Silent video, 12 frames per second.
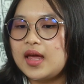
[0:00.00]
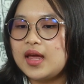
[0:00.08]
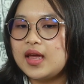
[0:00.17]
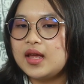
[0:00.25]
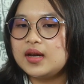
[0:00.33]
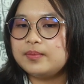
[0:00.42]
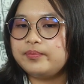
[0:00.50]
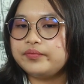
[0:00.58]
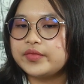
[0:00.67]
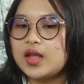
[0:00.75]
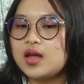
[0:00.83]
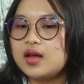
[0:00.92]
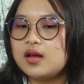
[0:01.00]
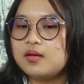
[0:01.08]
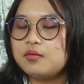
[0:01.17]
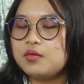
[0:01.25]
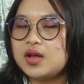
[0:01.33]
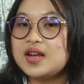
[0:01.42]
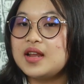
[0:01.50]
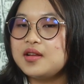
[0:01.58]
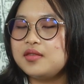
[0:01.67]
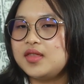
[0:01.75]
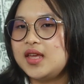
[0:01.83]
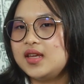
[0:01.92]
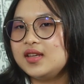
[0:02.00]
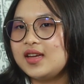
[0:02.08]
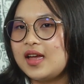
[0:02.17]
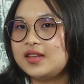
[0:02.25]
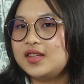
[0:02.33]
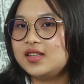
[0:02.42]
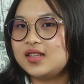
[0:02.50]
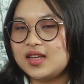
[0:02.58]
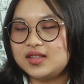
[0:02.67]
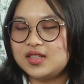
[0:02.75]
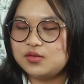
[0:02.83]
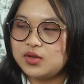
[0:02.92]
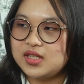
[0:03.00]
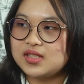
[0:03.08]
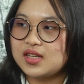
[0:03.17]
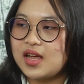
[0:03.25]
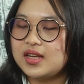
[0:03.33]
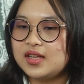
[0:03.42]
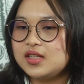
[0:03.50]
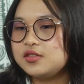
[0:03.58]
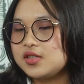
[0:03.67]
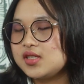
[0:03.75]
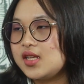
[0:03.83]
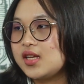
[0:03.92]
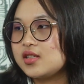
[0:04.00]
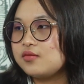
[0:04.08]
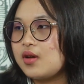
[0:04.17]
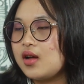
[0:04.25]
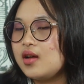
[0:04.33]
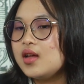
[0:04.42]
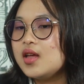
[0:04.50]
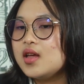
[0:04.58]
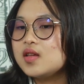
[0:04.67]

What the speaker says: And another thing, I think that this one is kind of interesting as well.